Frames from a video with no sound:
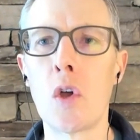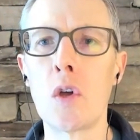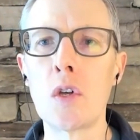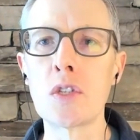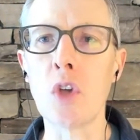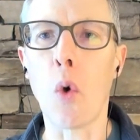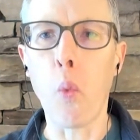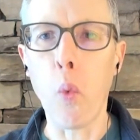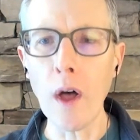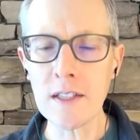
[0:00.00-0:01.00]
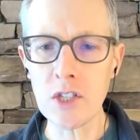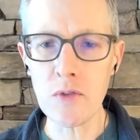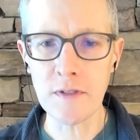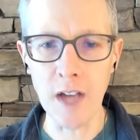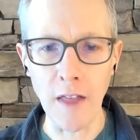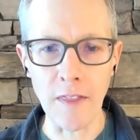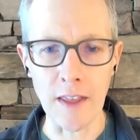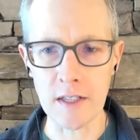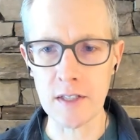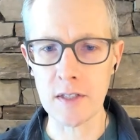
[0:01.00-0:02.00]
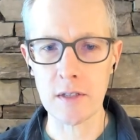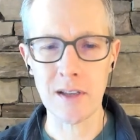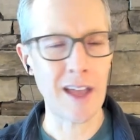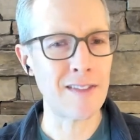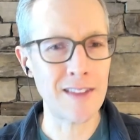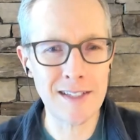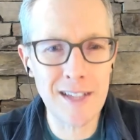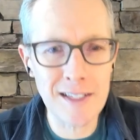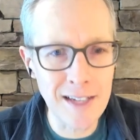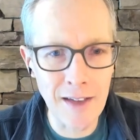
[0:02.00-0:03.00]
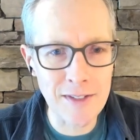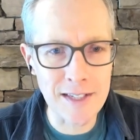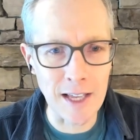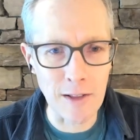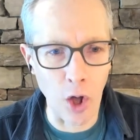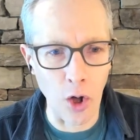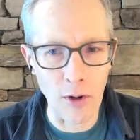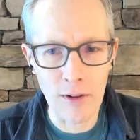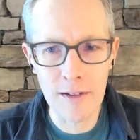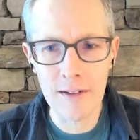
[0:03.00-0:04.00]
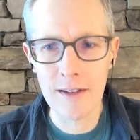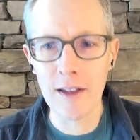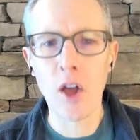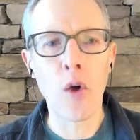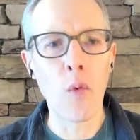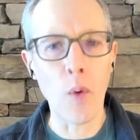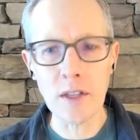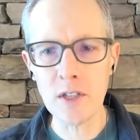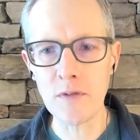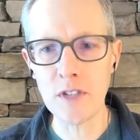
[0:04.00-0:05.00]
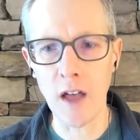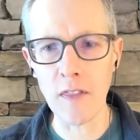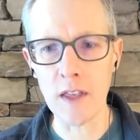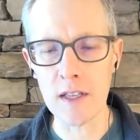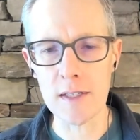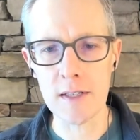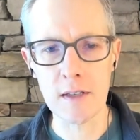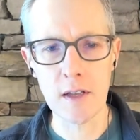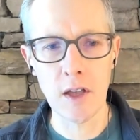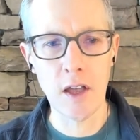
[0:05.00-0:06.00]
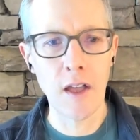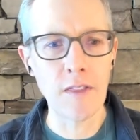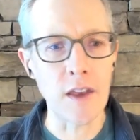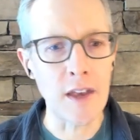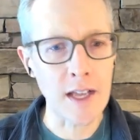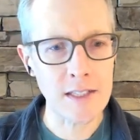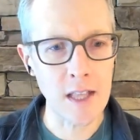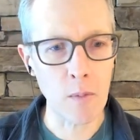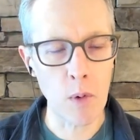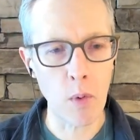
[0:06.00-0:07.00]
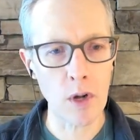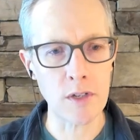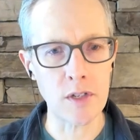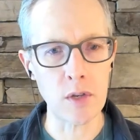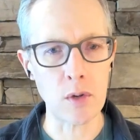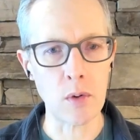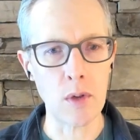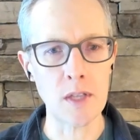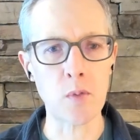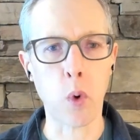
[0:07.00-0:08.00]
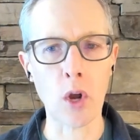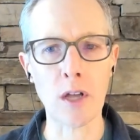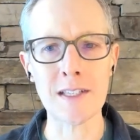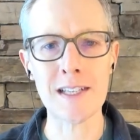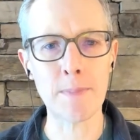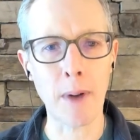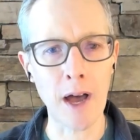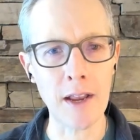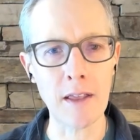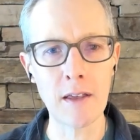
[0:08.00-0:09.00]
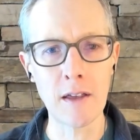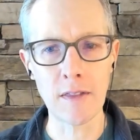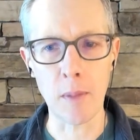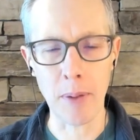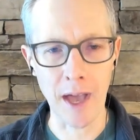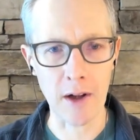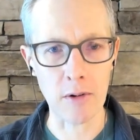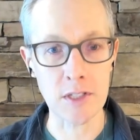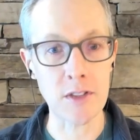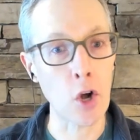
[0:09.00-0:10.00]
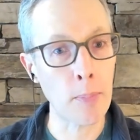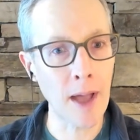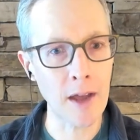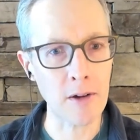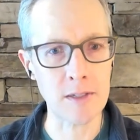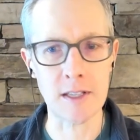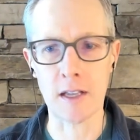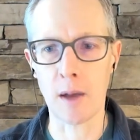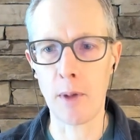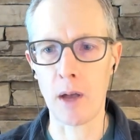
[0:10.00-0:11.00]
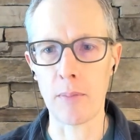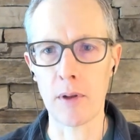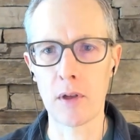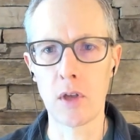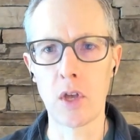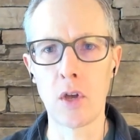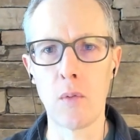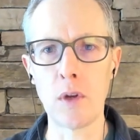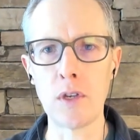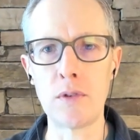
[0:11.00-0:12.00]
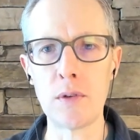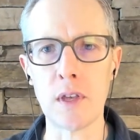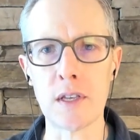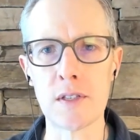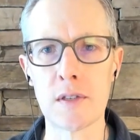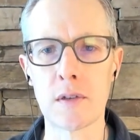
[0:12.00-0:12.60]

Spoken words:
So once you've done this, and this doesn't have to take long, once you've done this, the next thing we want to do is work on spotting the patterns. There are patterns that come up when you do this.